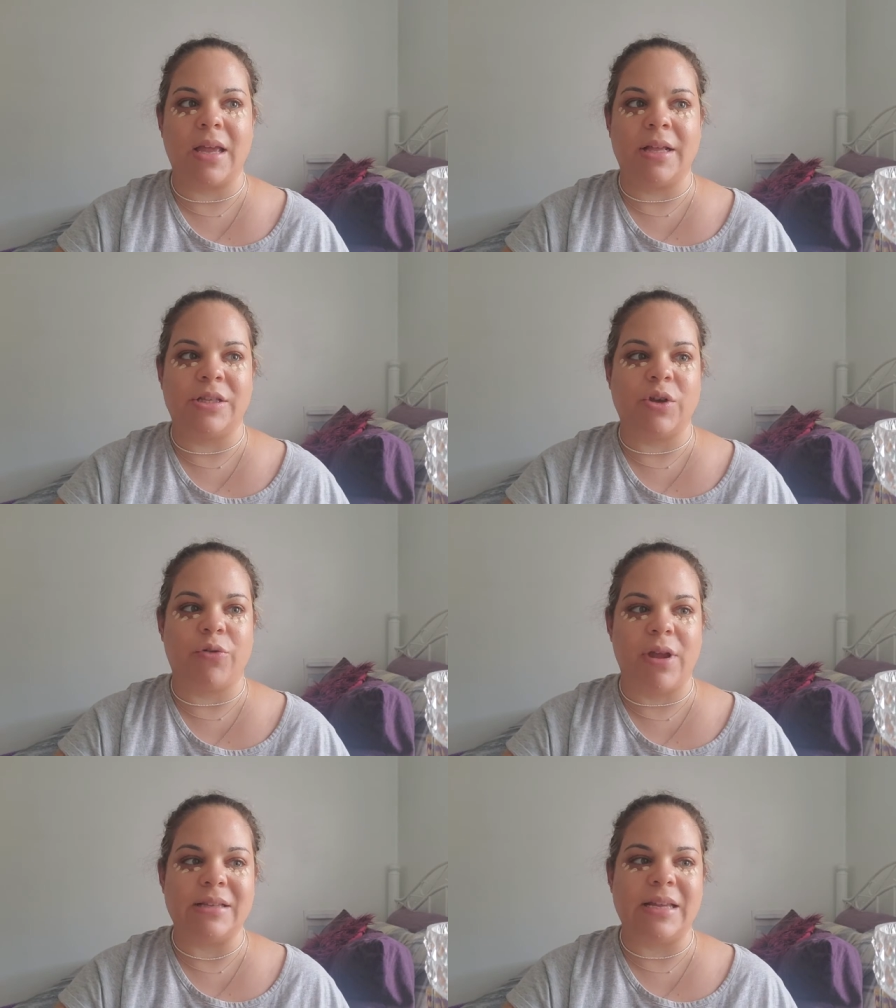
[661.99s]
It's
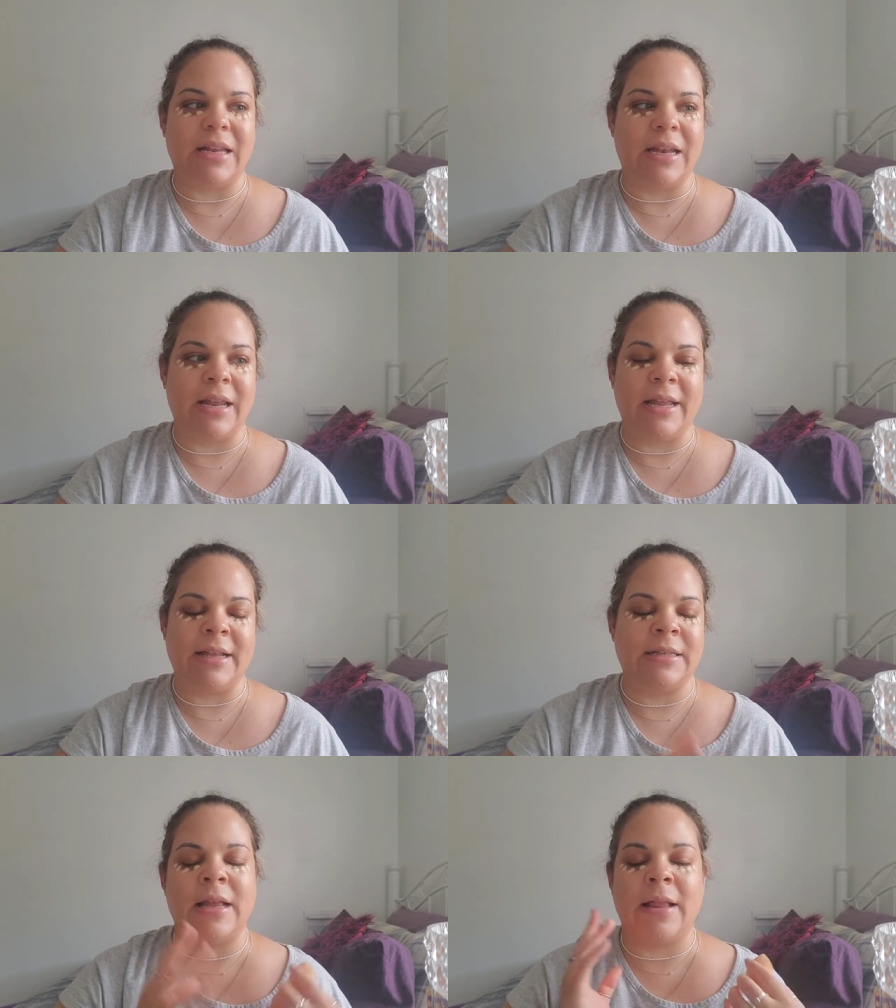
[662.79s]
crazy, and
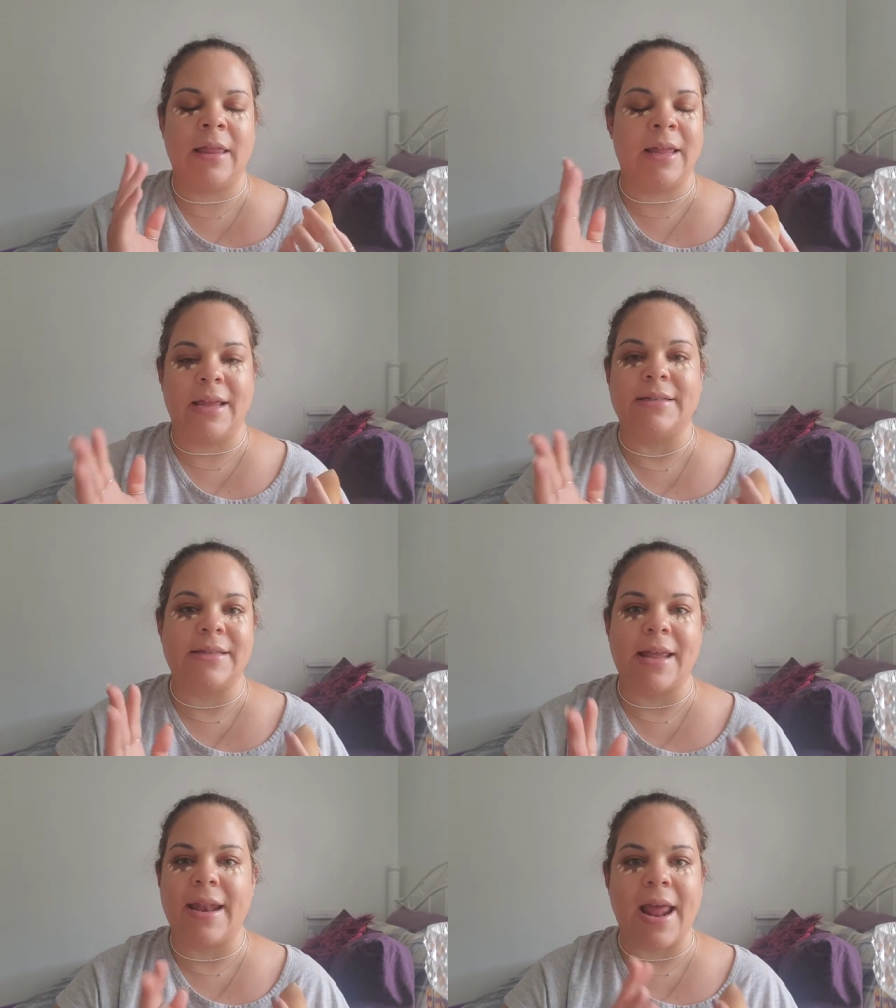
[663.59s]
it, like I
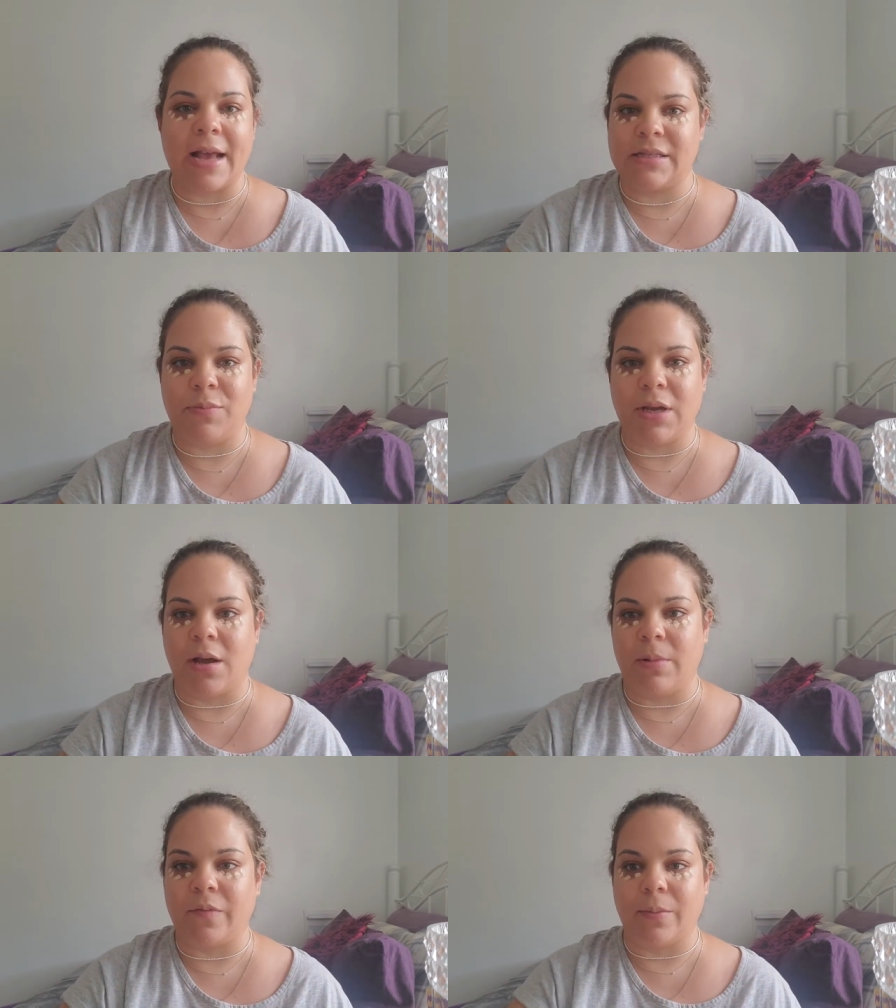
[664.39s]
said, it has to be
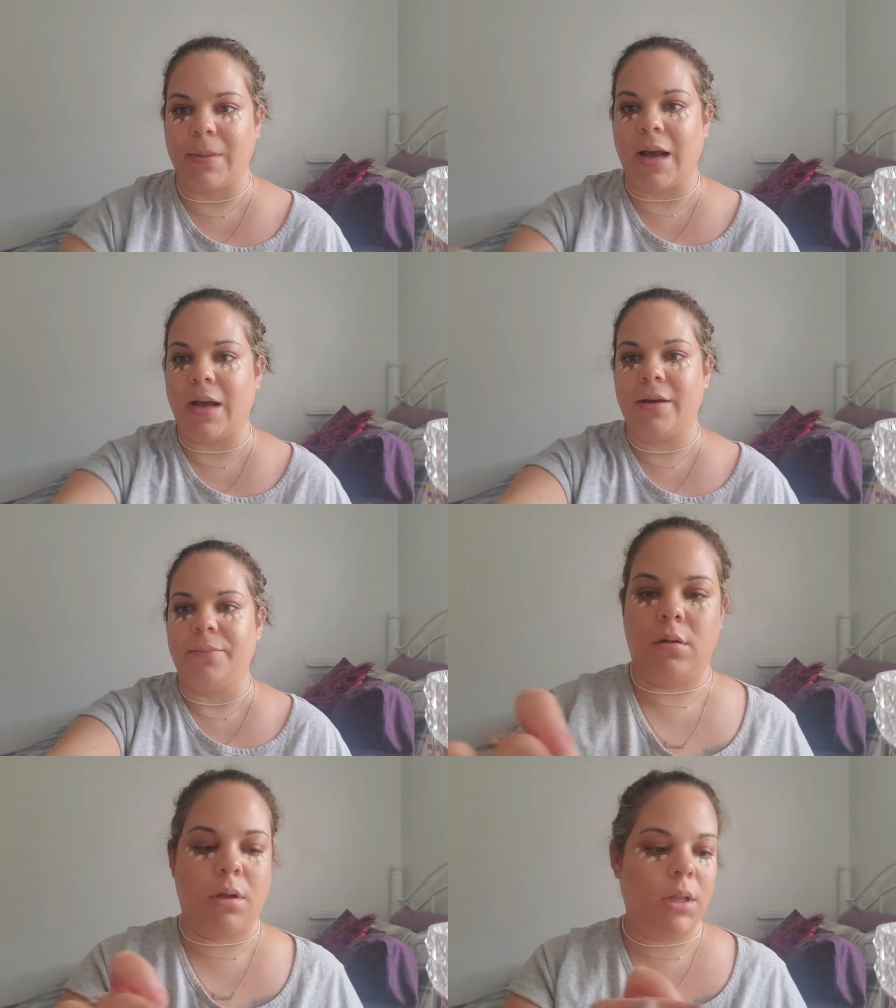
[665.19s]
coming from God.
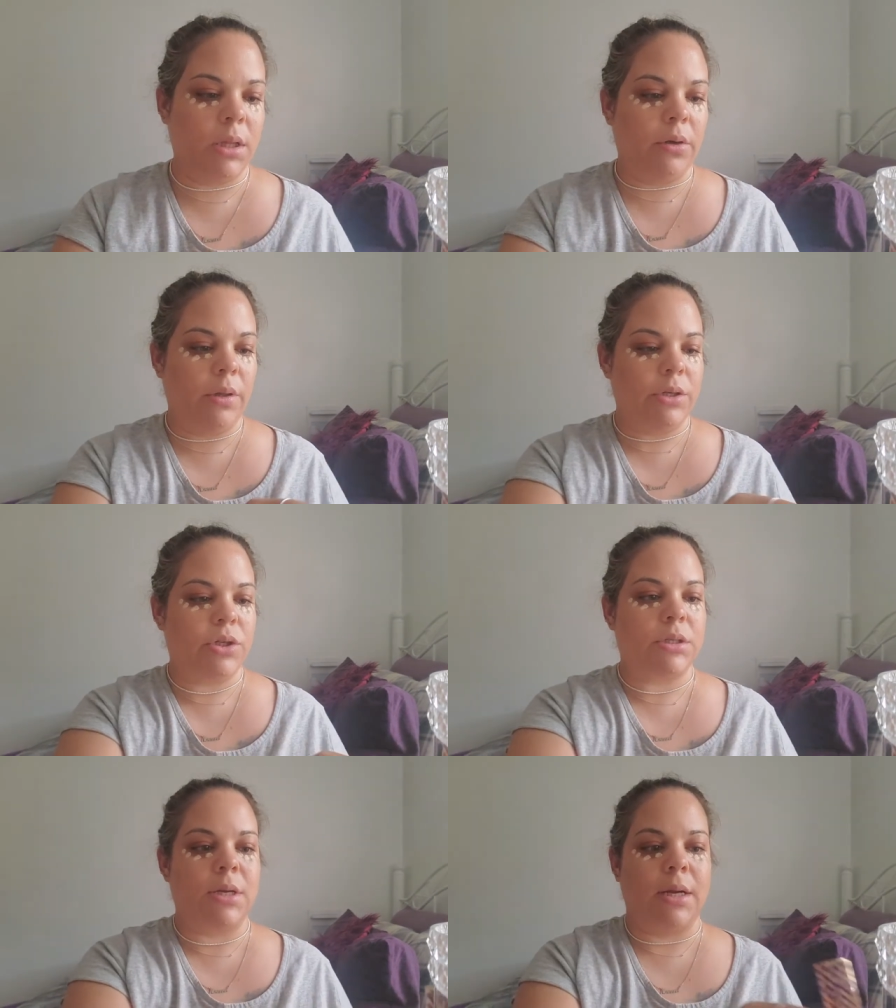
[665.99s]
I literally
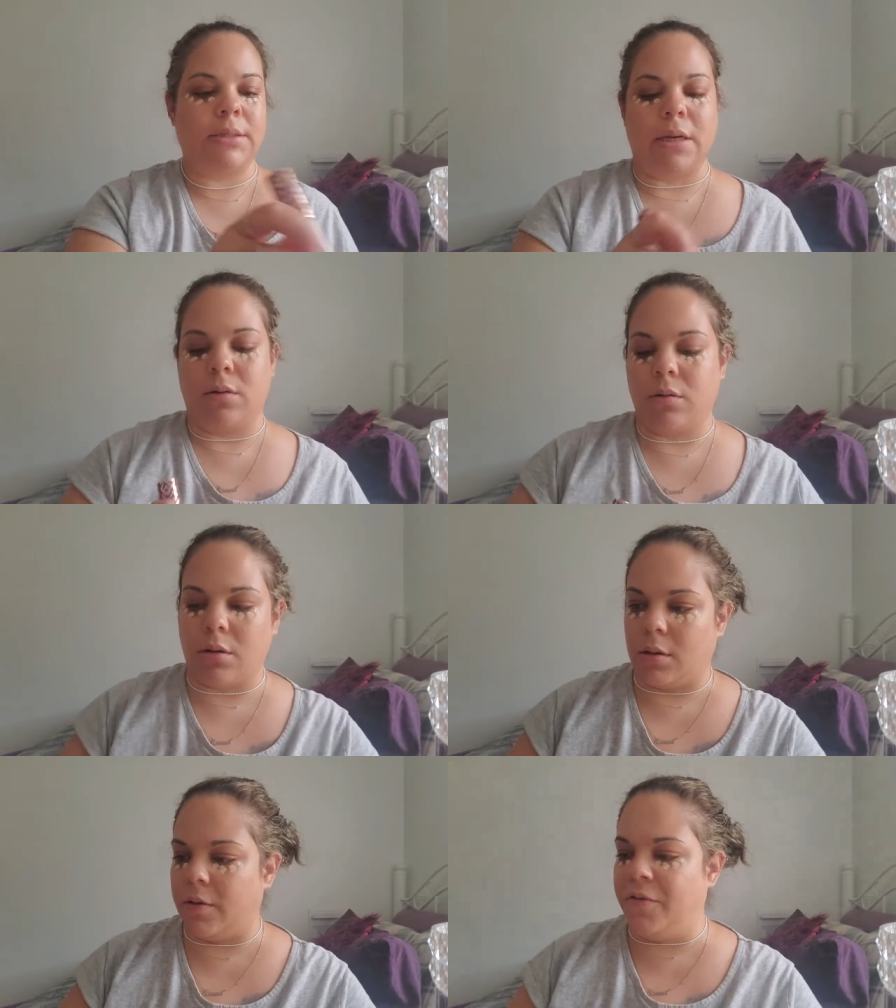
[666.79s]
just knocked down
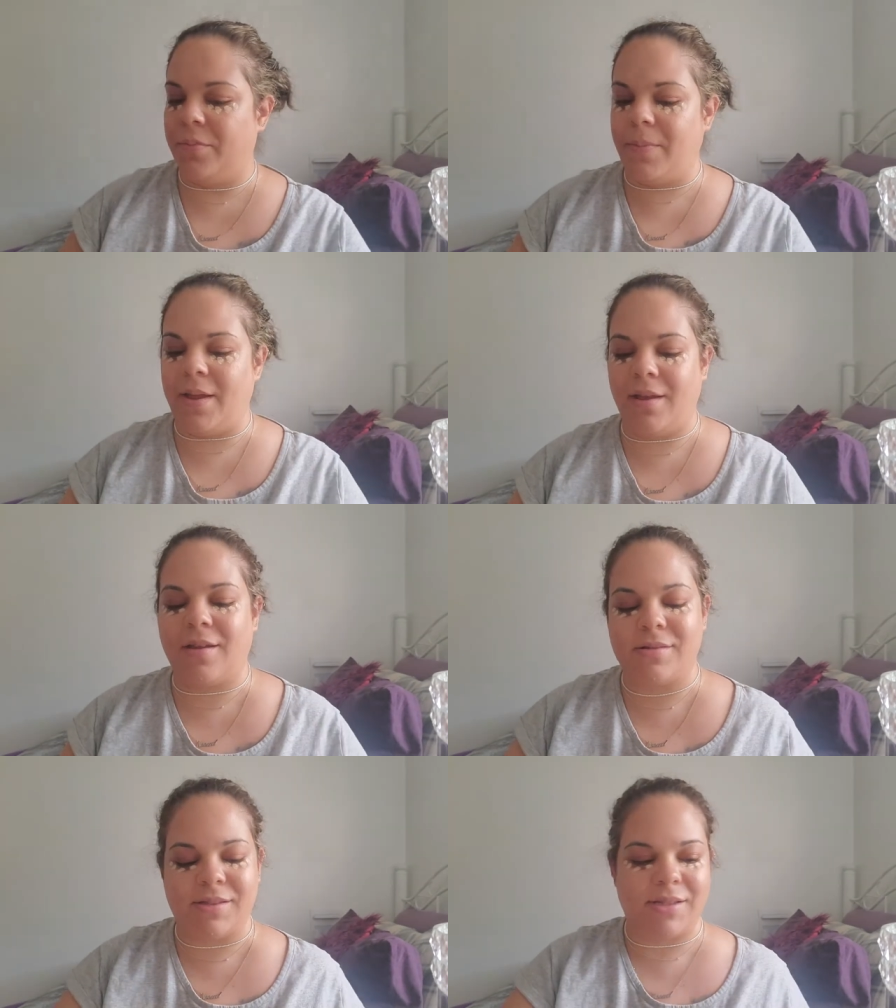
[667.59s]
all of my
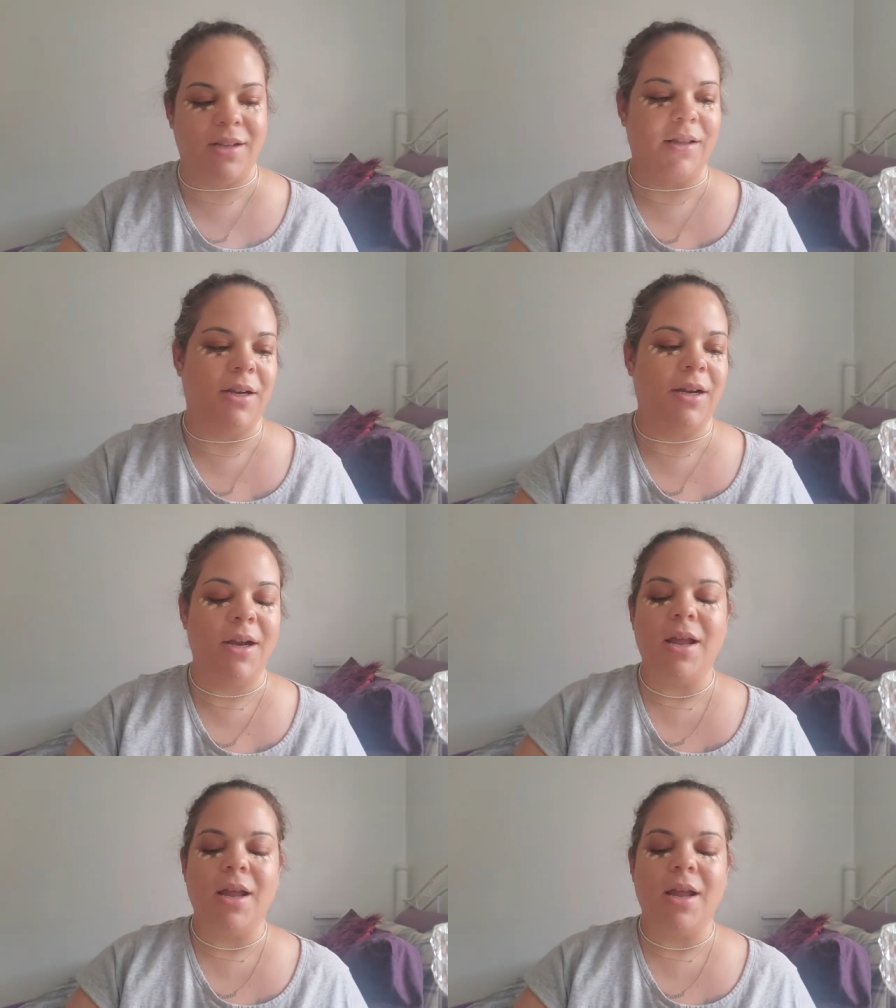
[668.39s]
concealer.